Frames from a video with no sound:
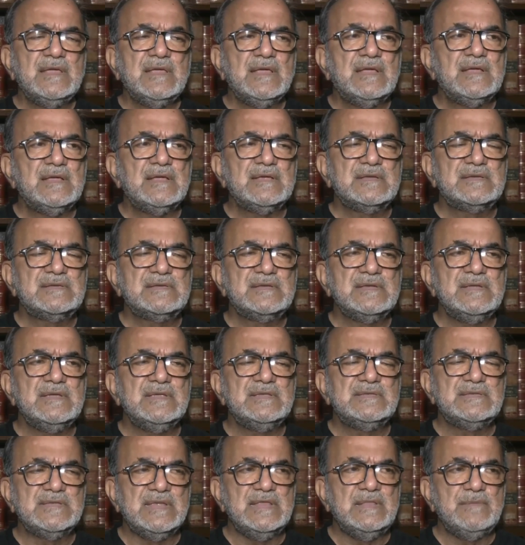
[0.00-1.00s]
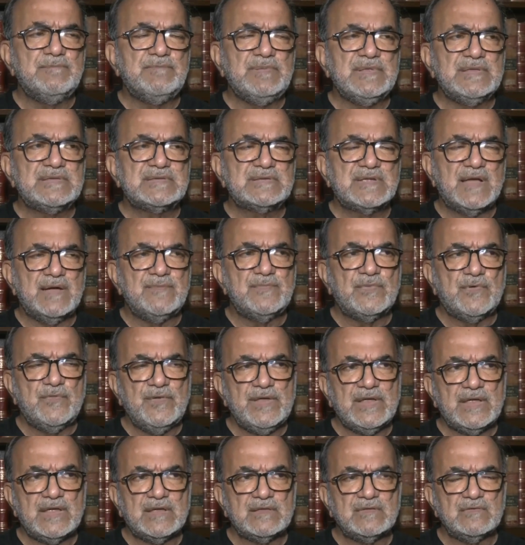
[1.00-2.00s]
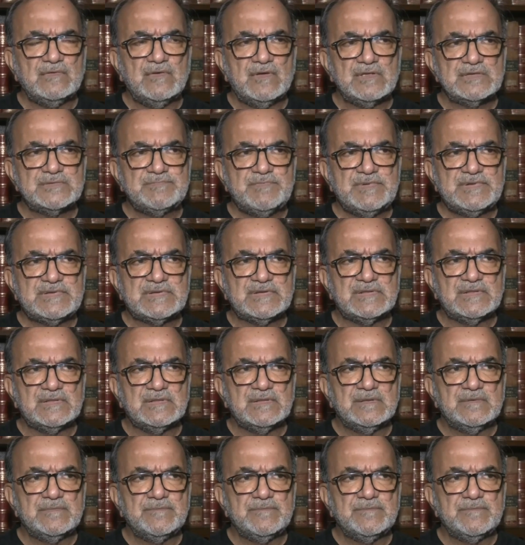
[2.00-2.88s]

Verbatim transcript: uh, she is ill, please come quick to the hospital.